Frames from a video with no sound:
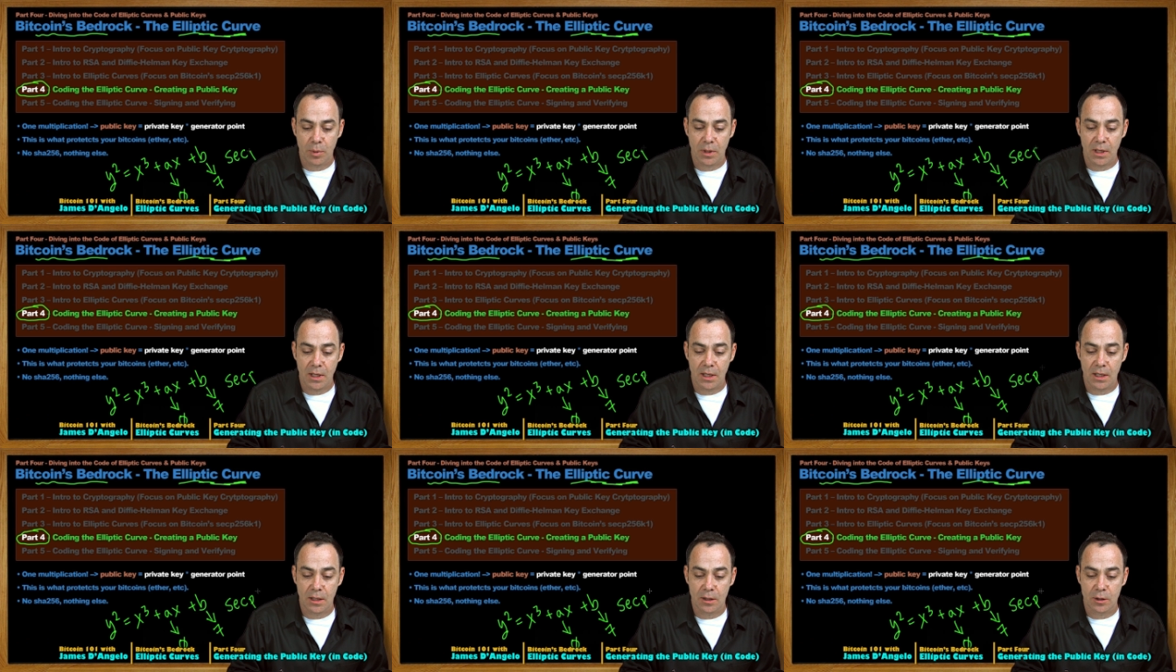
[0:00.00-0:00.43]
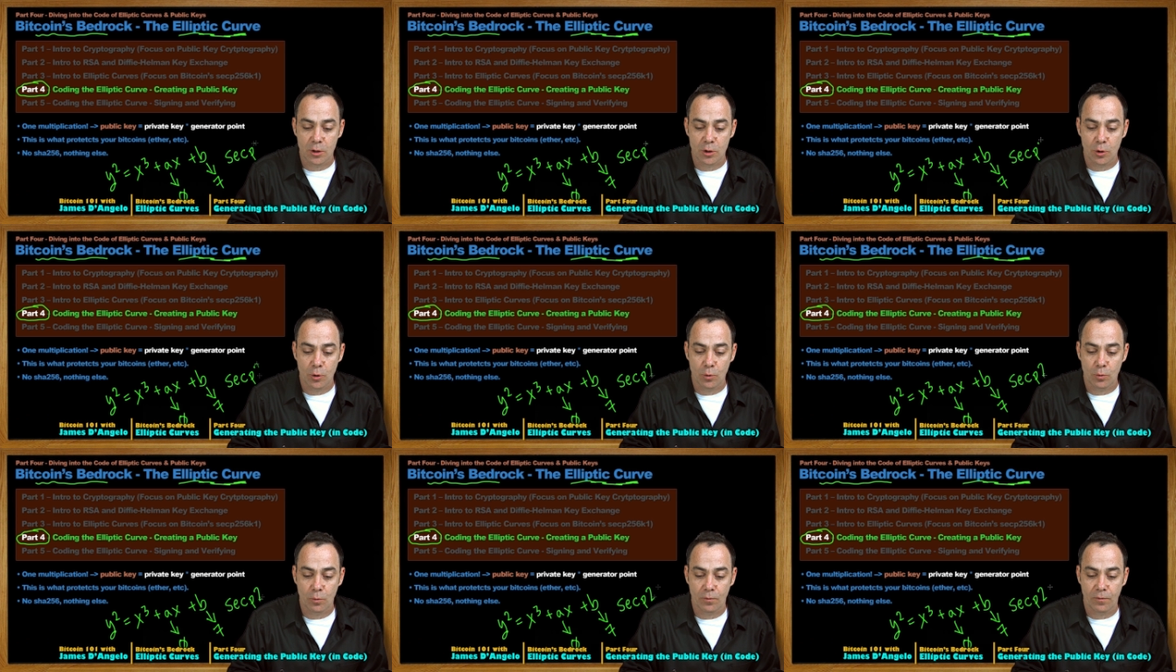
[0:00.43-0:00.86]

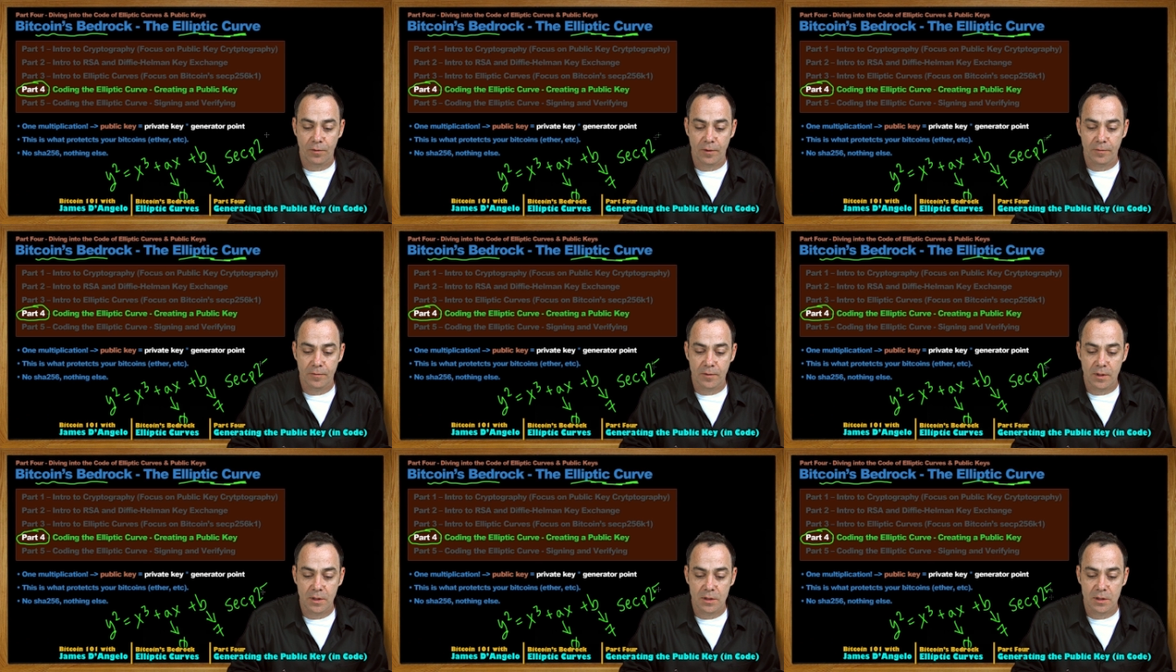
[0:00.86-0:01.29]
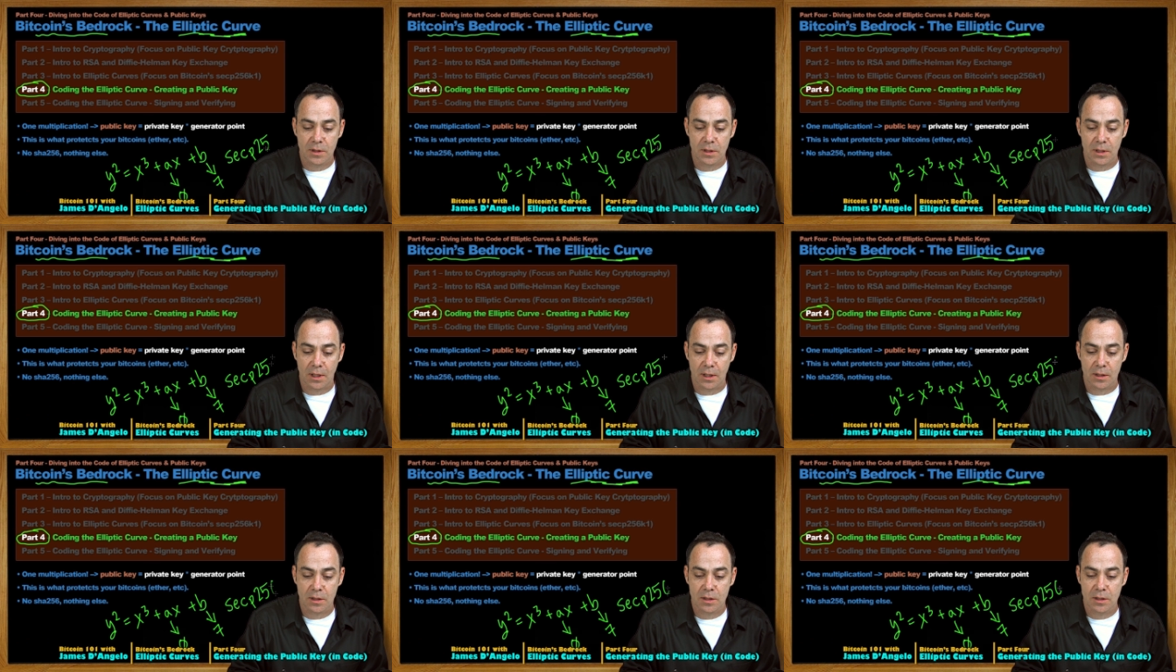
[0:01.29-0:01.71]

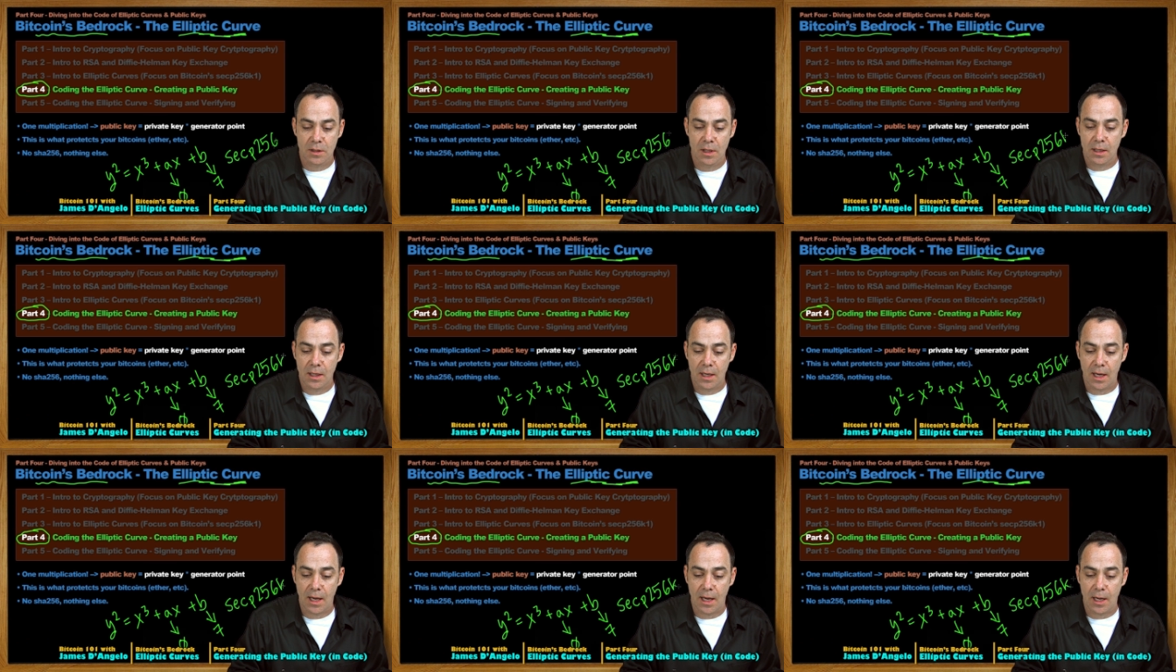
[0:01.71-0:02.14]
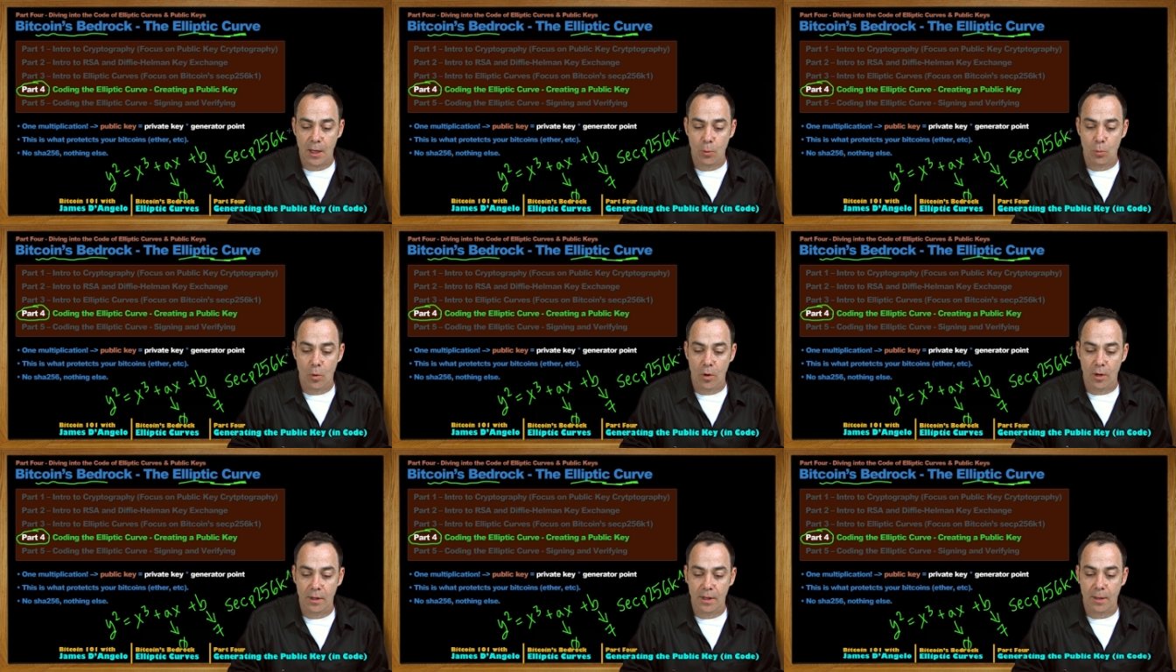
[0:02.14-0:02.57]

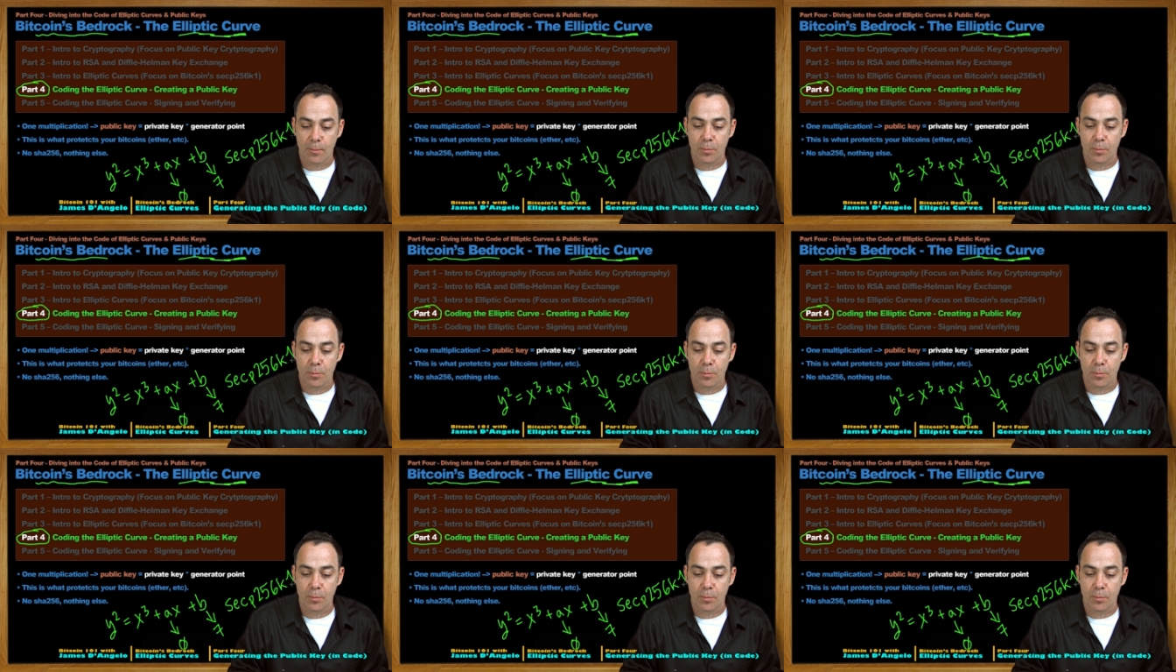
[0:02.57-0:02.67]
P256K1